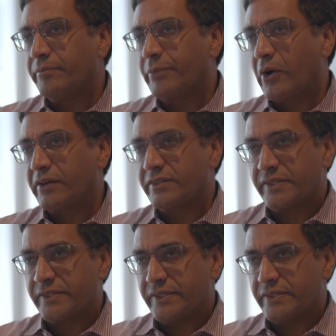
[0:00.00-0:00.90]

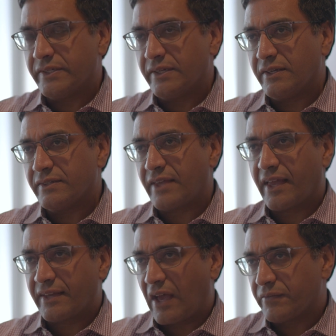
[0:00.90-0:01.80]
Parkinson's disease
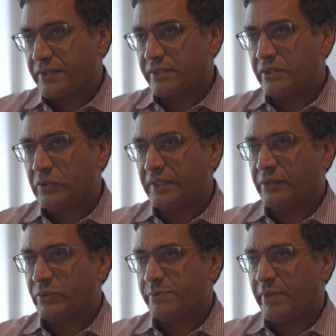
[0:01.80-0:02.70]
and
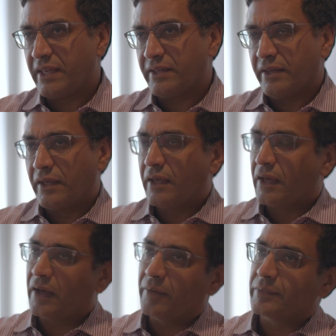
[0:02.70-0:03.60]
alpha-synuclein was made
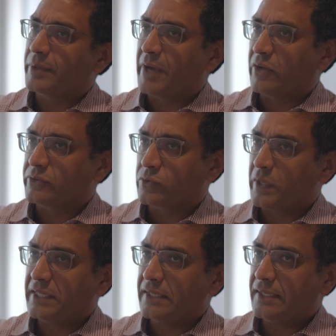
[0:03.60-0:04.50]
about
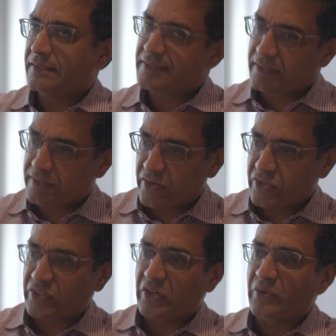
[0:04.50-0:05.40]
26
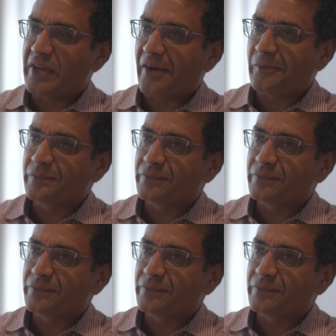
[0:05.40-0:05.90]
years ago now,